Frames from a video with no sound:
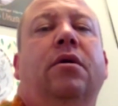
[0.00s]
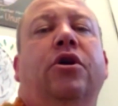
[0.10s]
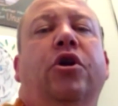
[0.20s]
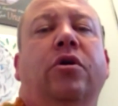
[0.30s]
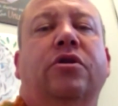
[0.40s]

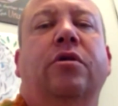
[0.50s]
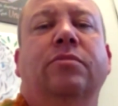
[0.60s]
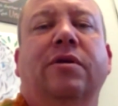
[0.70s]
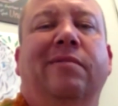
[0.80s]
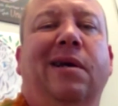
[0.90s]
in
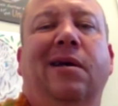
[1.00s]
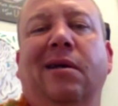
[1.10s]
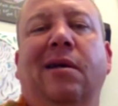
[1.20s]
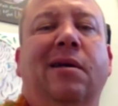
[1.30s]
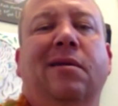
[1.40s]
terms of the
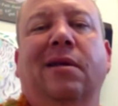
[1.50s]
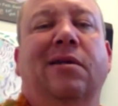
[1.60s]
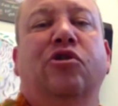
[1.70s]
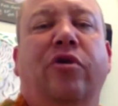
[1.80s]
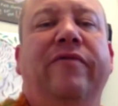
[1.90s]

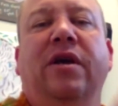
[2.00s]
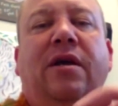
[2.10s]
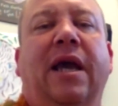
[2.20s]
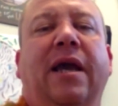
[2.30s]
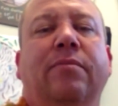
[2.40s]
trivia
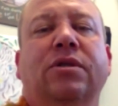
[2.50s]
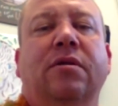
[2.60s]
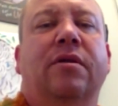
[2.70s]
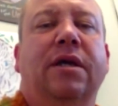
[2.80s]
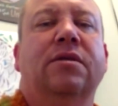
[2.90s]
games
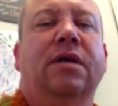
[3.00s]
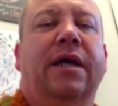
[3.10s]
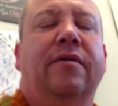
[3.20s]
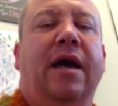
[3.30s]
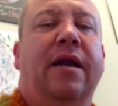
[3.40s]
and things
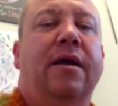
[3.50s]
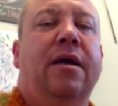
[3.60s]
like that.